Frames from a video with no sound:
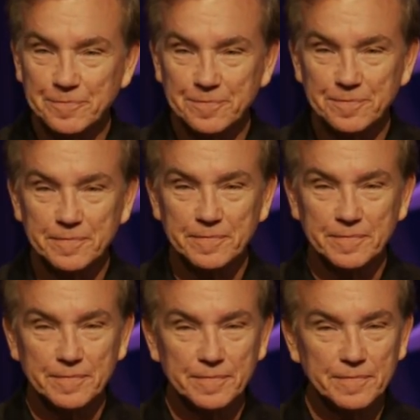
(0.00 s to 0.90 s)

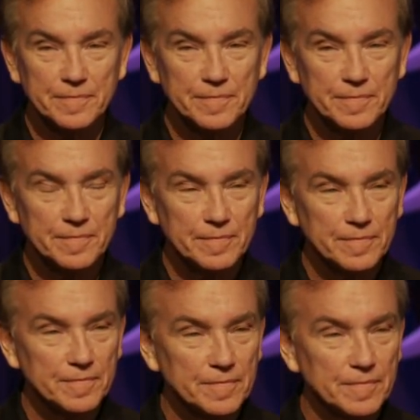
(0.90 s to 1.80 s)

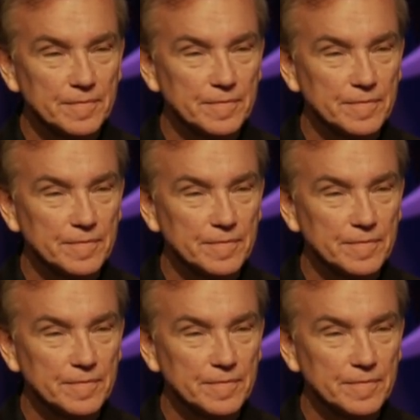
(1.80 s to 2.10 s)
Nothing is said.